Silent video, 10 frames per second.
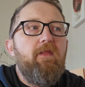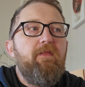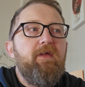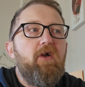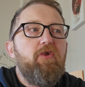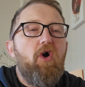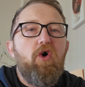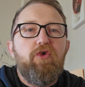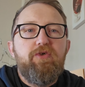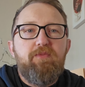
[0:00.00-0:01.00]
they are not
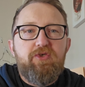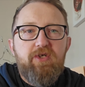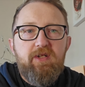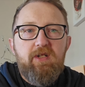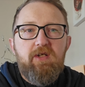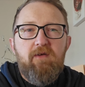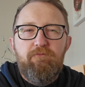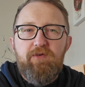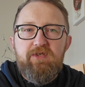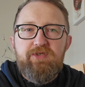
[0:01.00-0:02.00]
100%
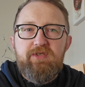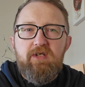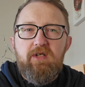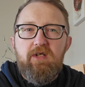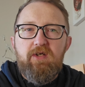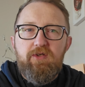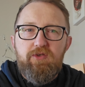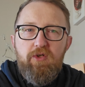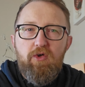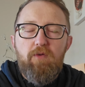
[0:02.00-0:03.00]
convinced,
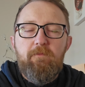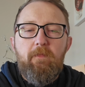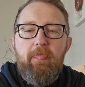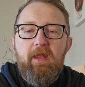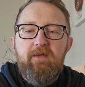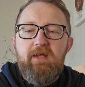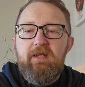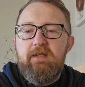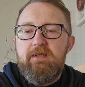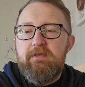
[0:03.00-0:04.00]
you know? And
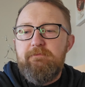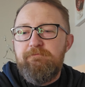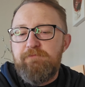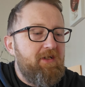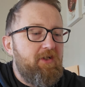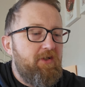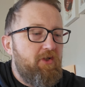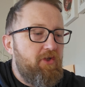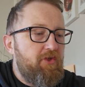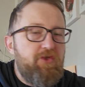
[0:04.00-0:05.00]
then
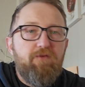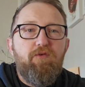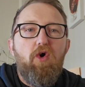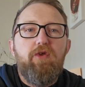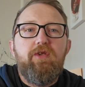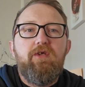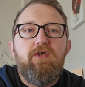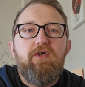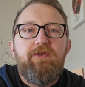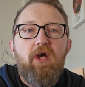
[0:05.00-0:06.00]
Siobhan
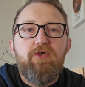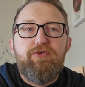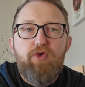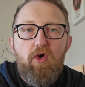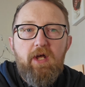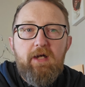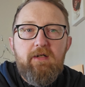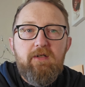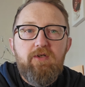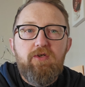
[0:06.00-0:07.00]
tells
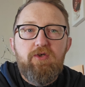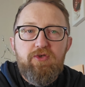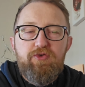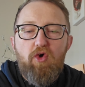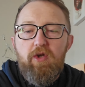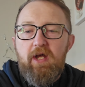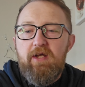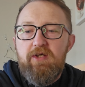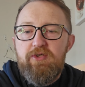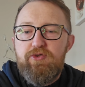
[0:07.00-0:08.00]
Donna, because
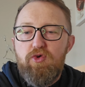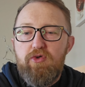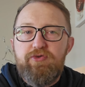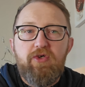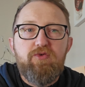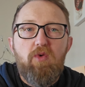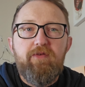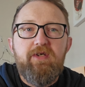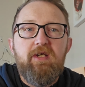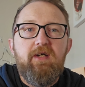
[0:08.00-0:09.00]
Donna is so
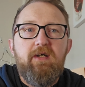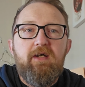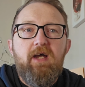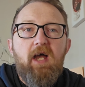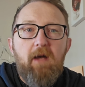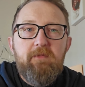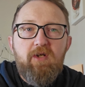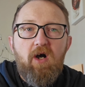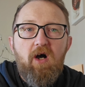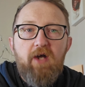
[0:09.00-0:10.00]
trustworthy. I
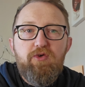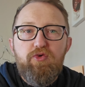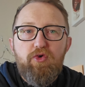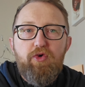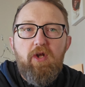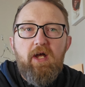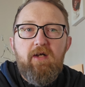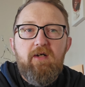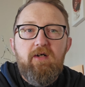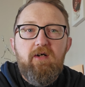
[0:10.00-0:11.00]
mean, I don't know
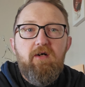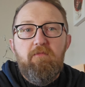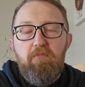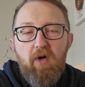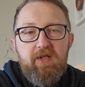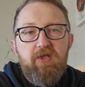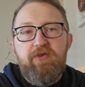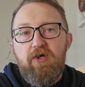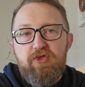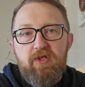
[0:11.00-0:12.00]
Donna, but I can
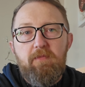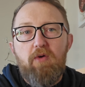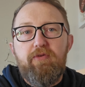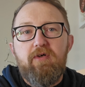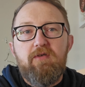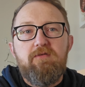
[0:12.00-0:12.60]
tell she's a mouth.